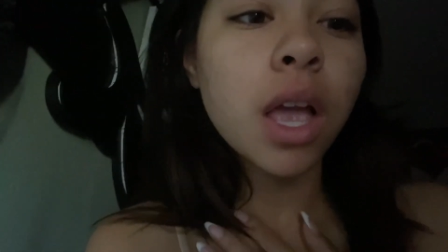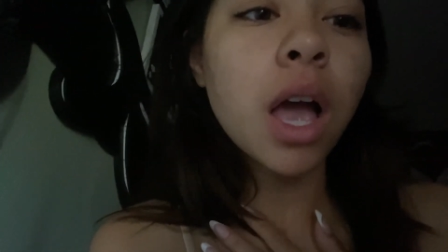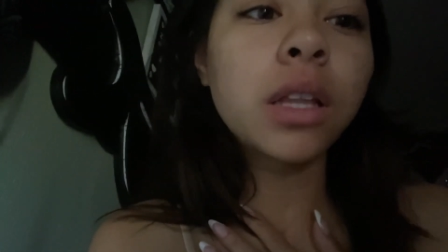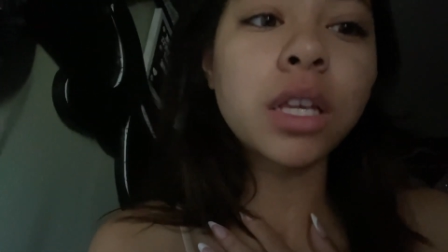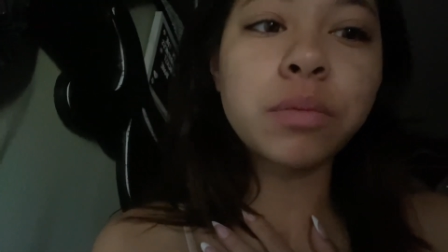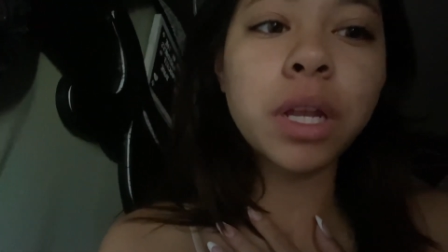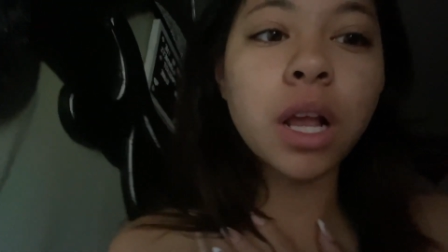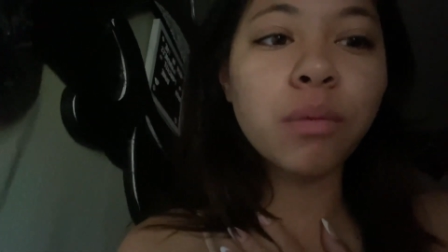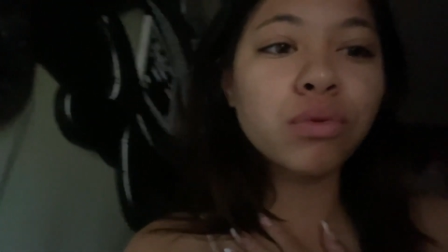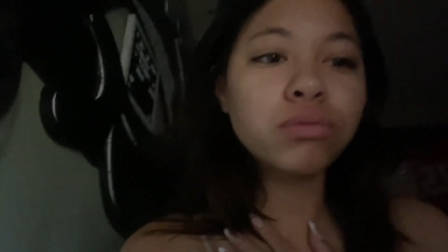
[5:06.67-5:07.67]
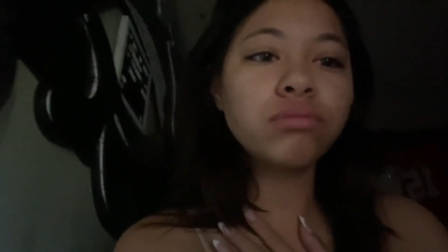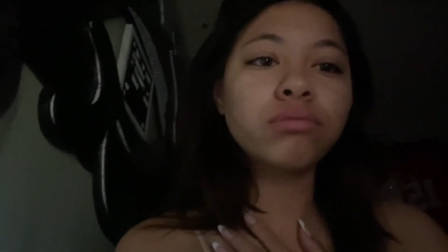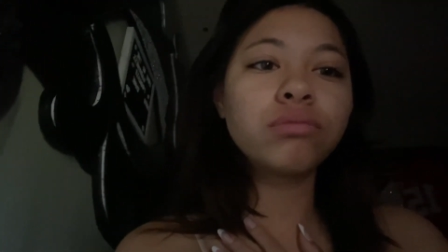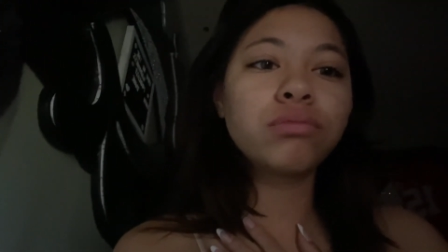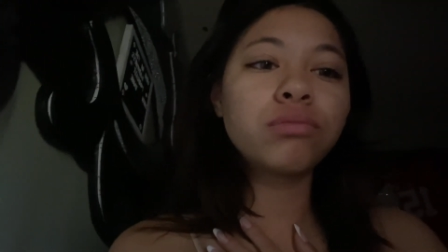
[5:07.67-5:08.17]
a lesbian couple.
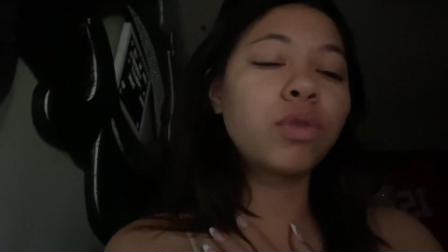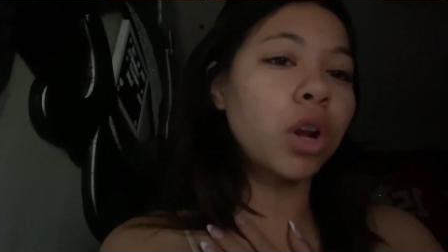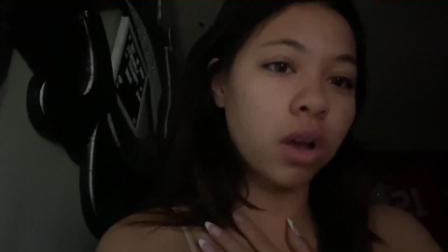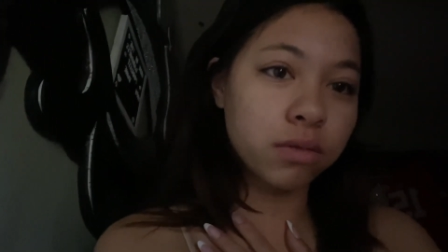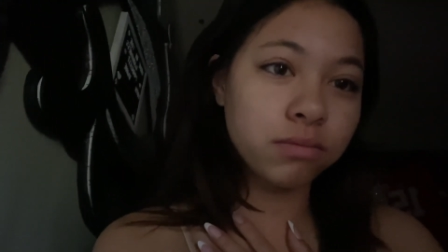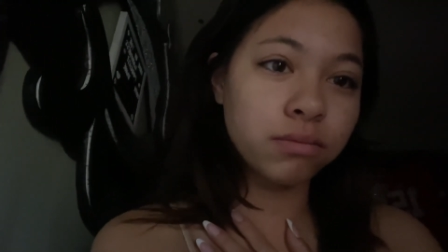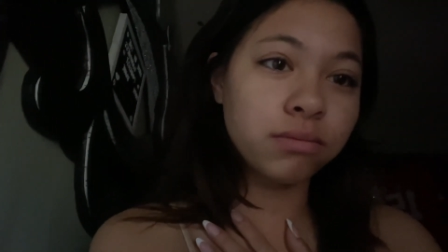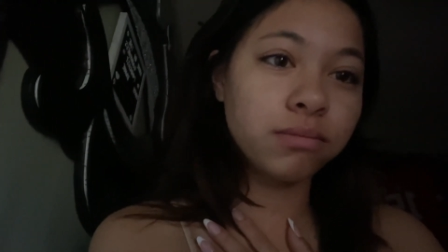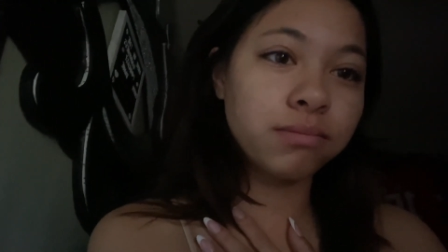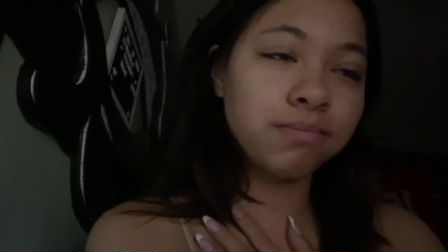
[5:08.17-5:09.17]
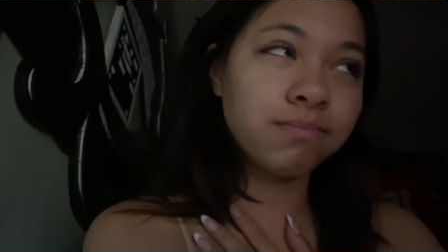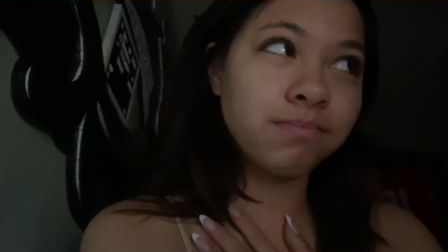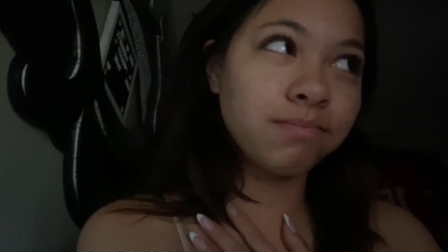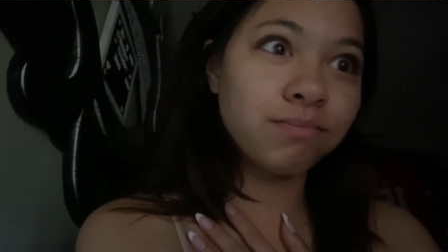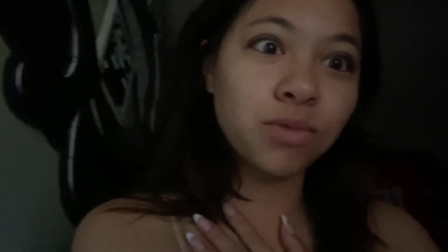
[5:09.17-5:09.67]
We're not.
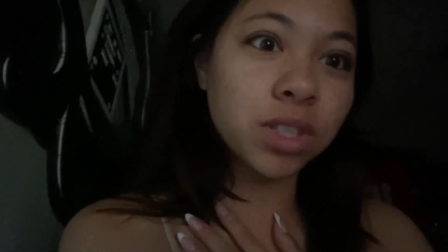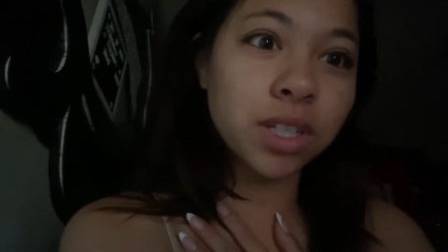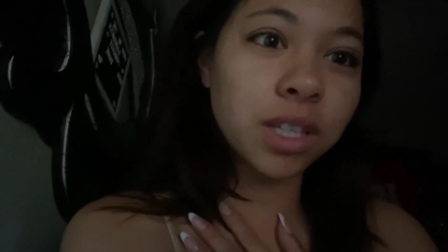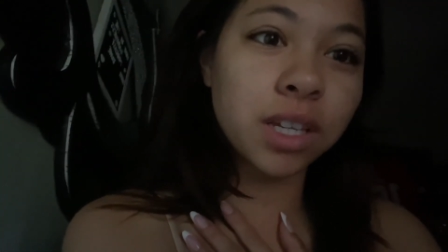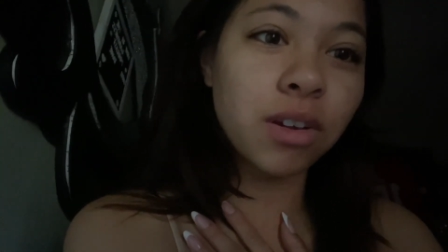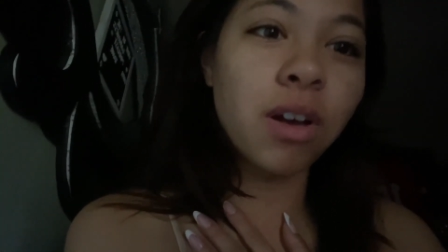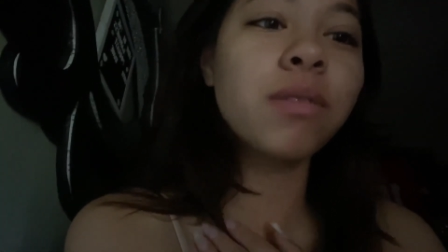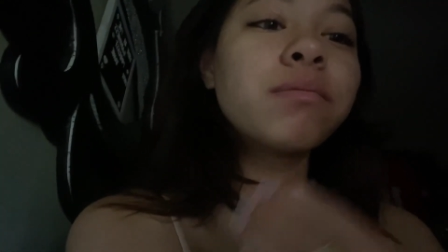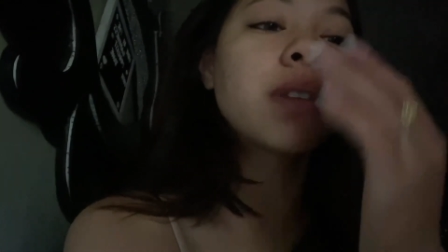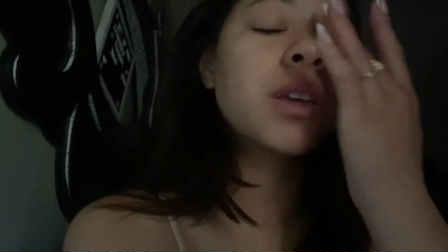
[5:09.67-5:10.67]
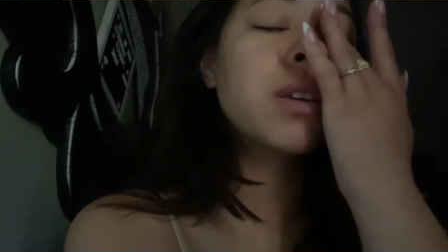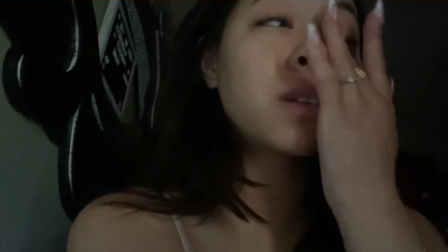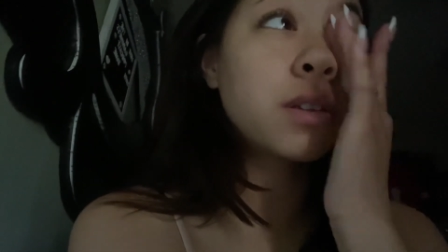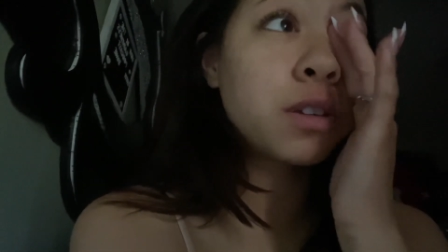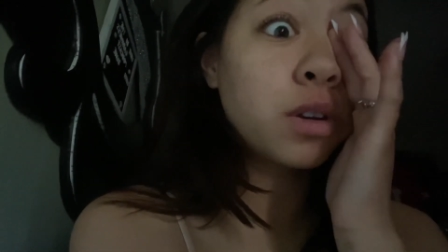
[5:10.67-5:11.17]
We're literally not. Like
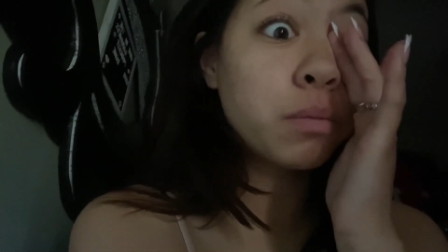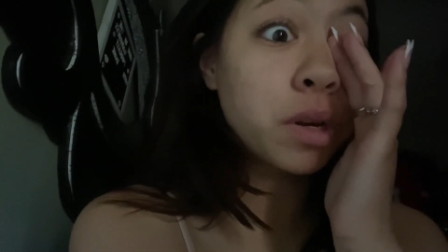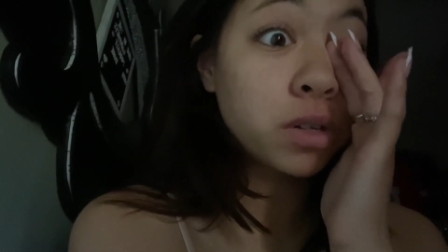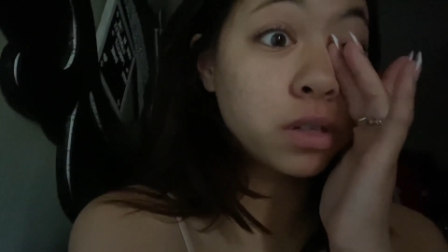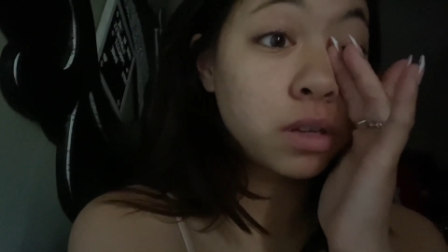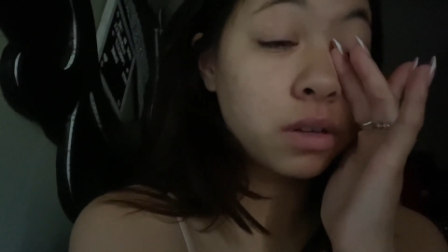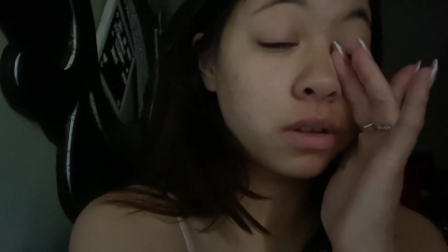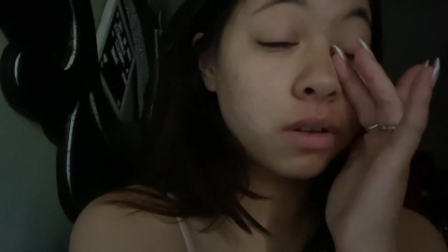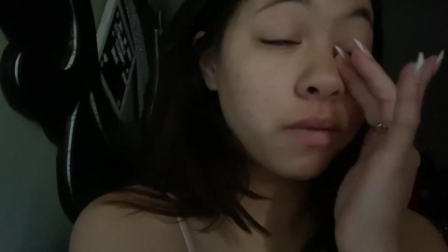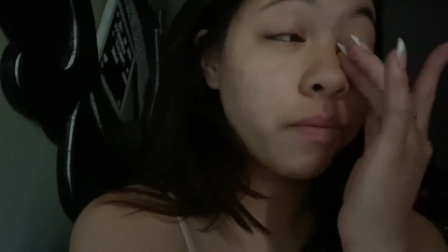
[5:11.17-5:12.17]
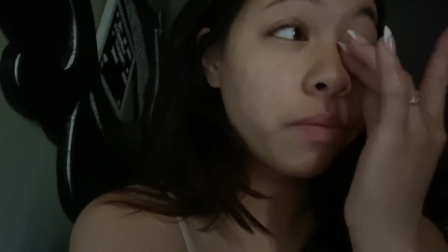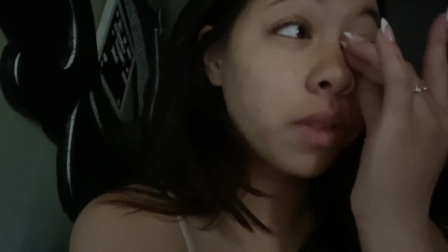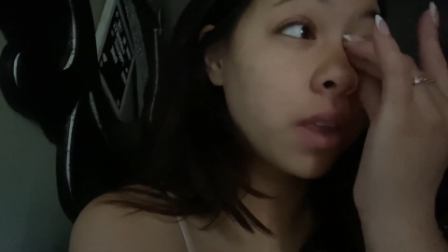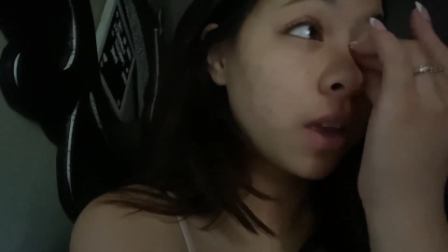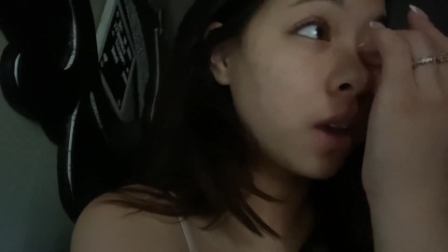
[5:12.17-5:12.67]
you're embarrassing.
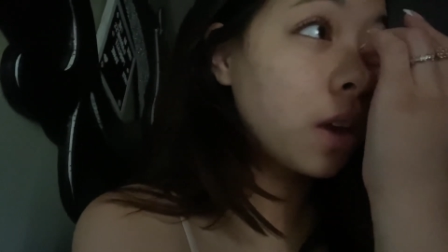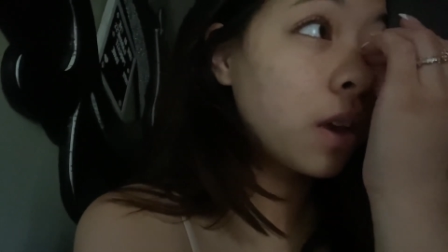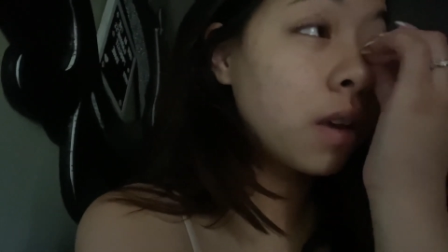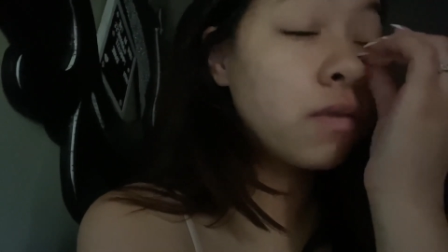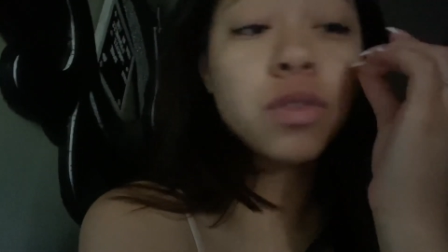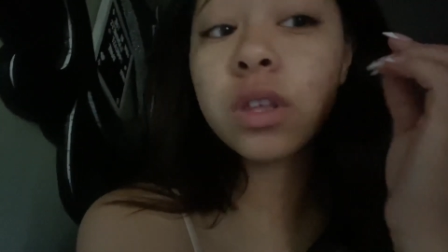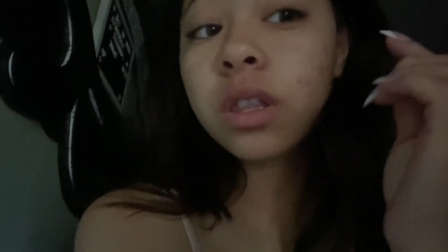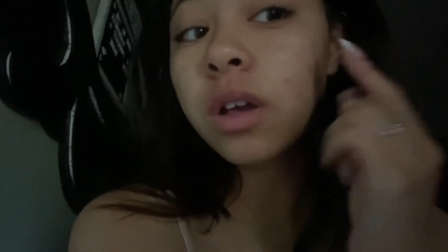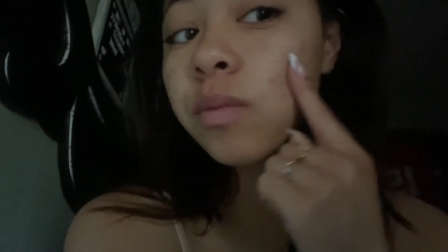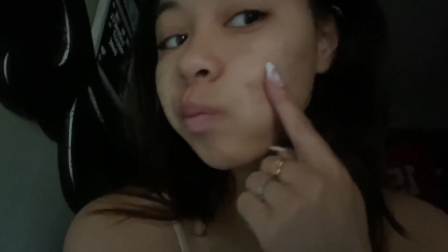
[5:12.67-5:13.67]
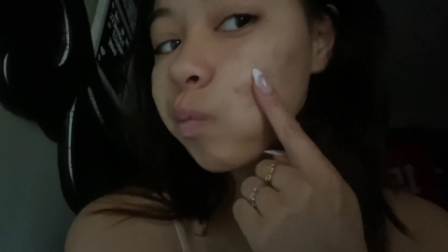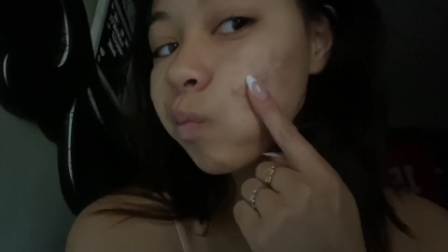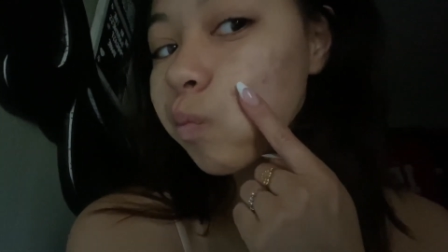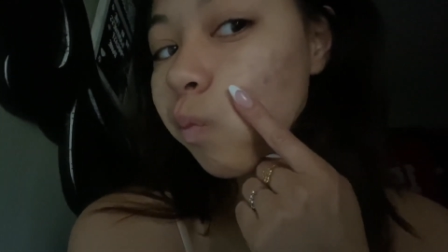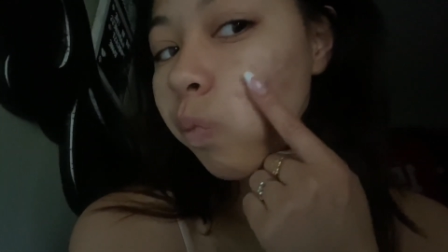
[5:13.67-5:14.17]
Do you think
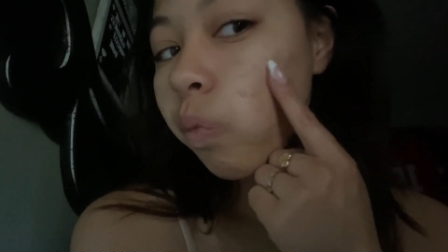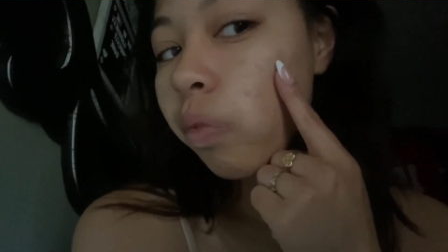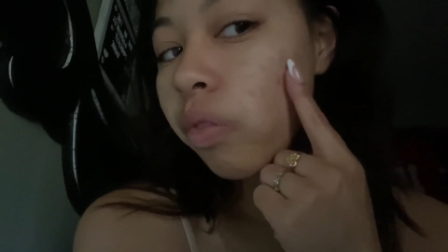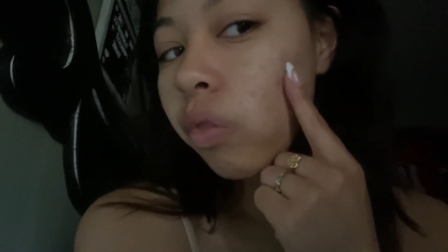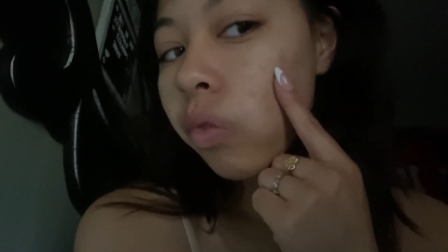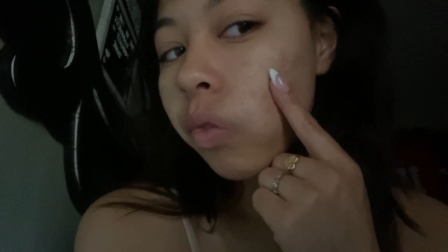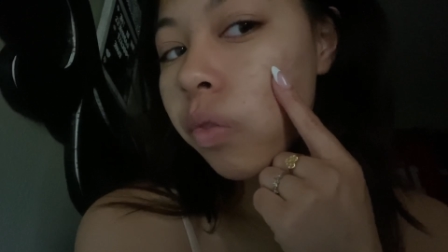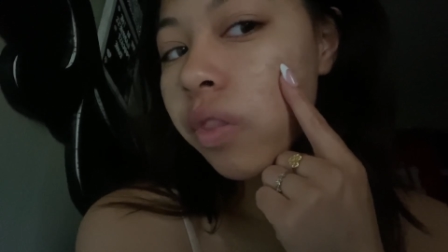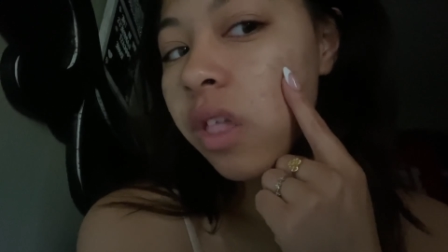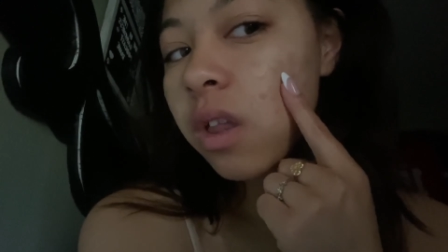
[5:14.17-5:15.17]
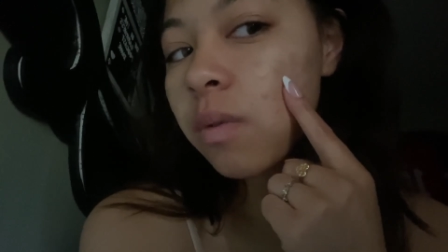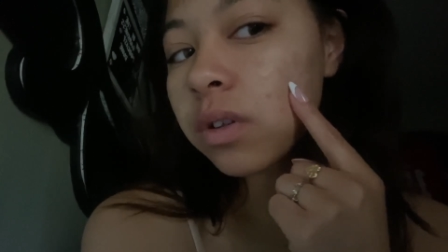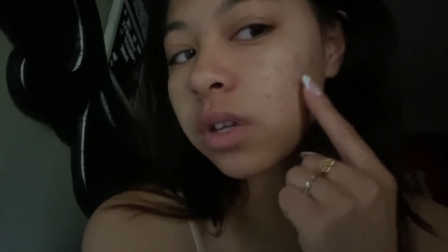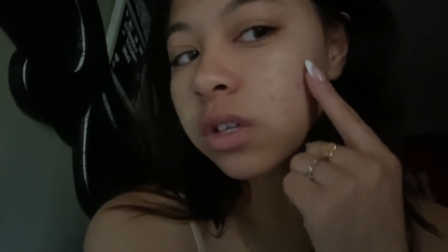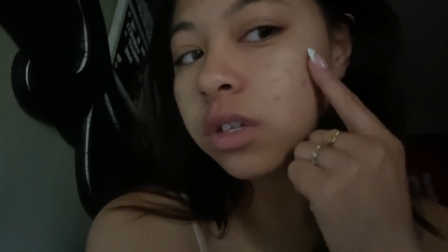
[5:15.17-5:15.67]
that? Anyways,
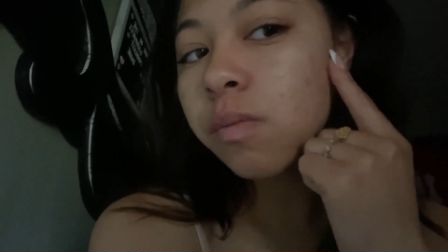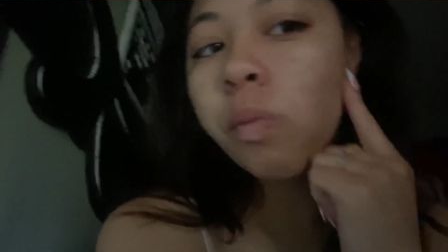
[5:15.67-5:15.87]
I just